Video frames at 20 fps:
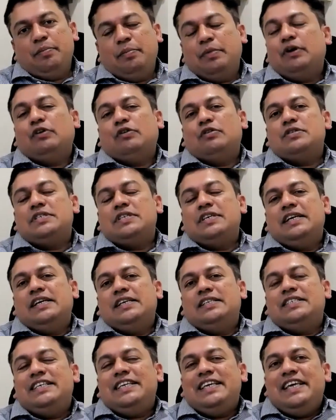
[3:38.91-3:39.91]
Because
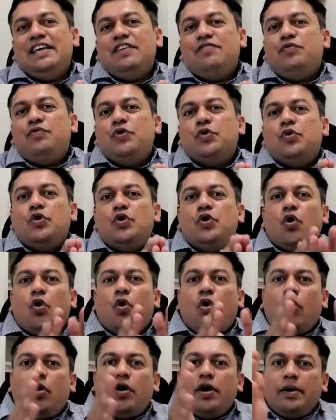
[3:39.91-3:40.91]
see, if you
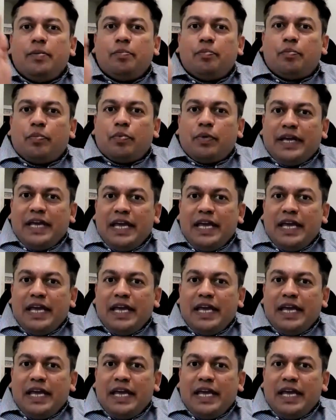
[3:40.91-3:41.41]
don't